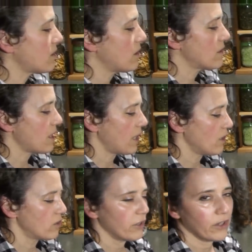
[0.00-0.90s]
of this I
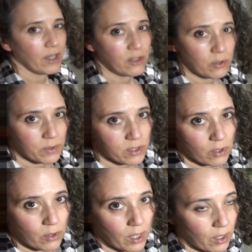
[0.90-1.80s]
can turn into a
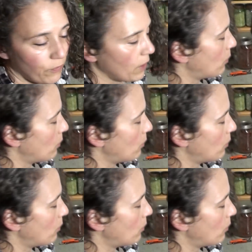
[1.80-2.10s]
soda if I